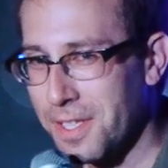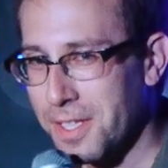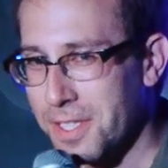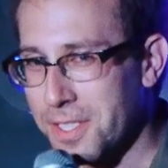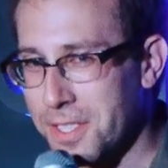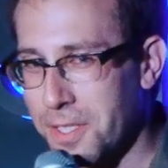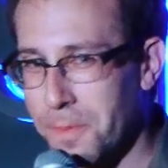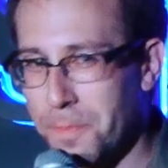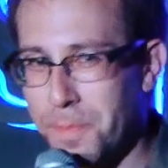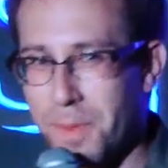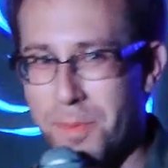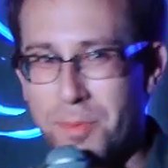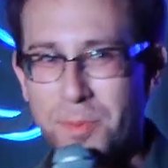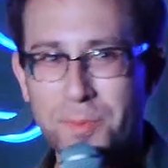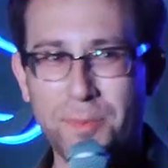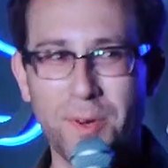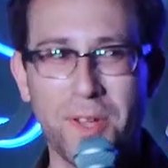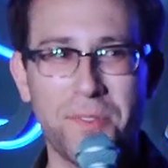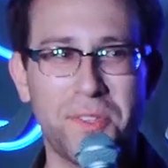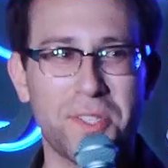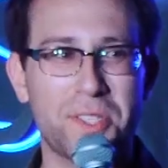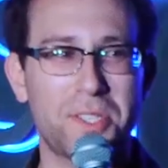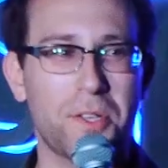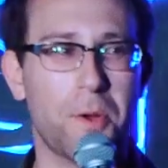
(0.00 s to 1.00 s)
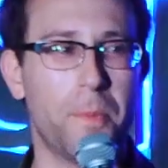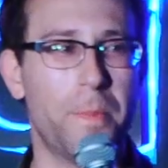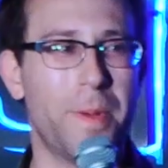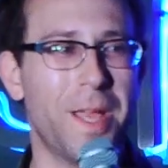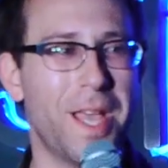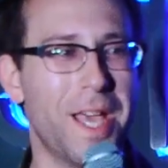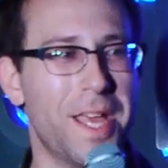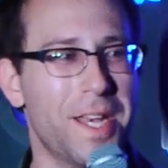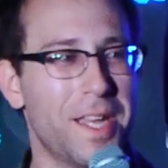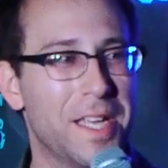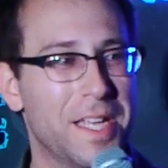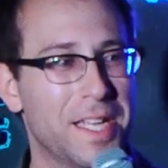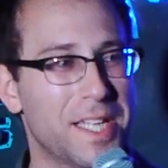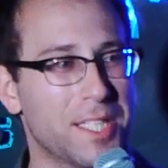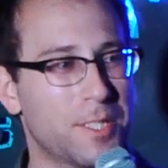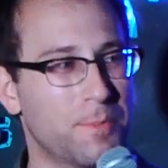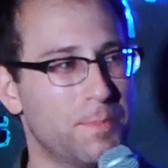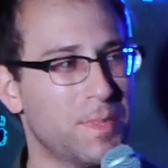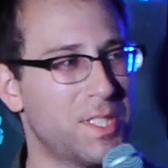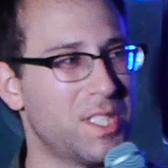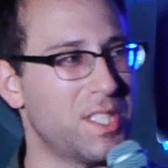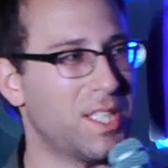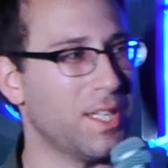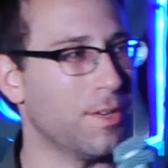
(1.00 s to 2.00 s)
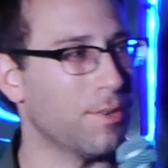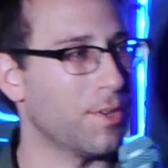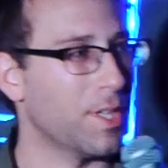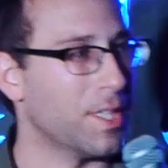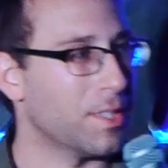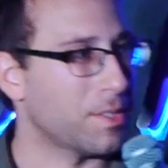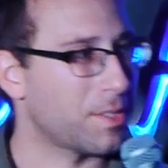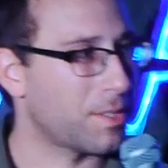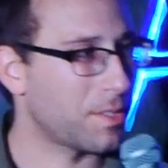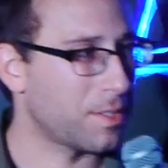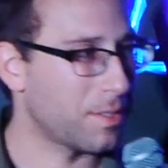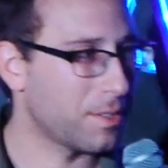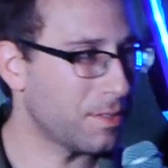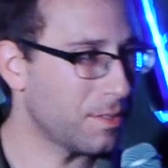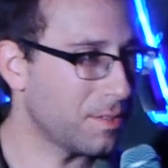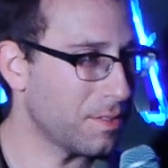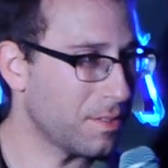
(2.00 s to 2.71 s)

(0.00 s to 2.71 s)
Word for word: some people's breath is so bad, it's mysterious.